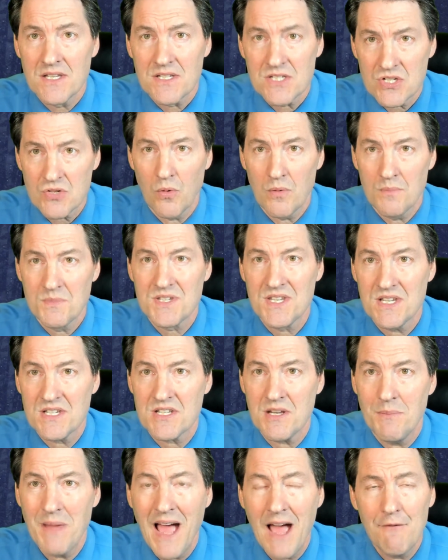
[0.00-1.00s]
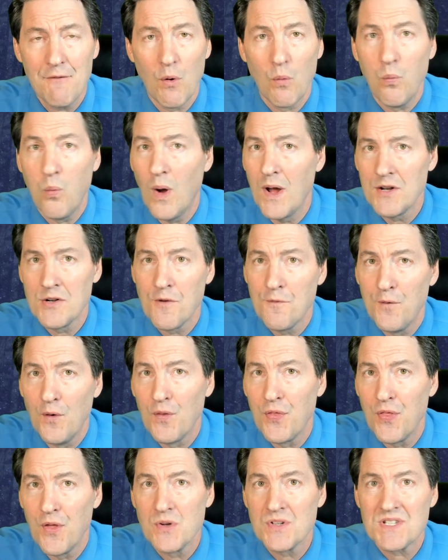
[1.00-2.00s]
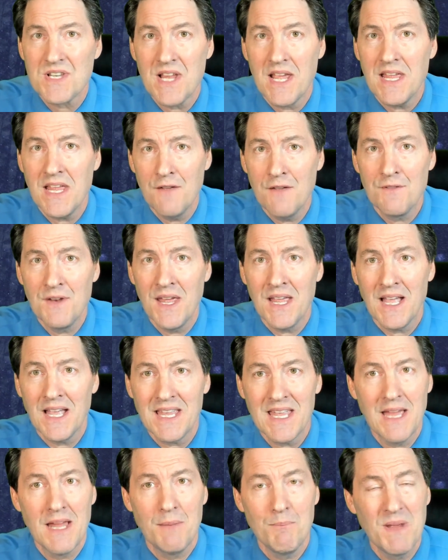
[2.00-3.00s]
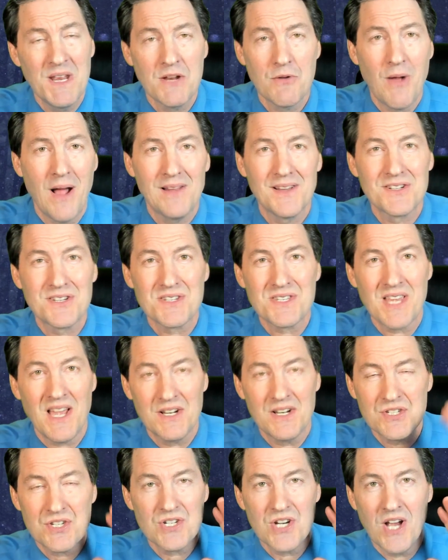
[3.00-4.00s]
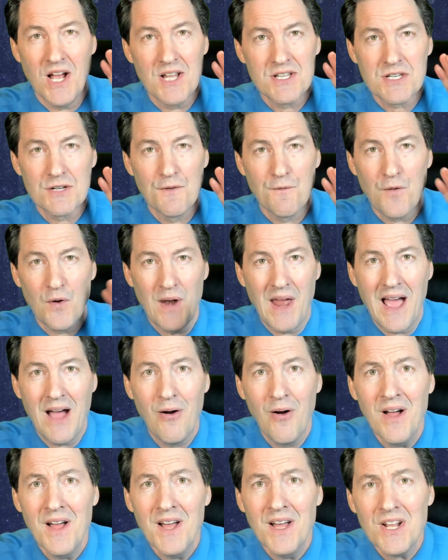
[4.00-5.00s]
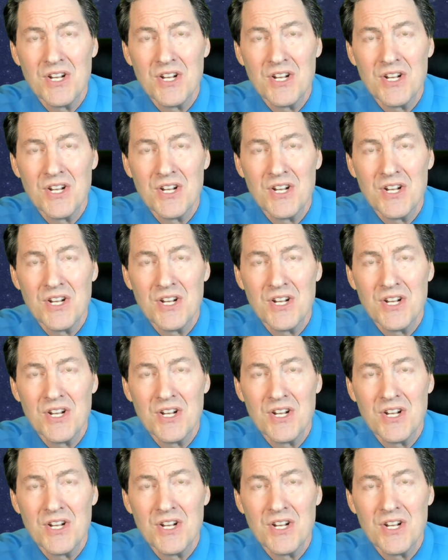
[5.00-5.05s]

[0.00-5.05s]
storm system. Have a wonderful Thursday evening. Again, meteorologist Hutch Johnson for now.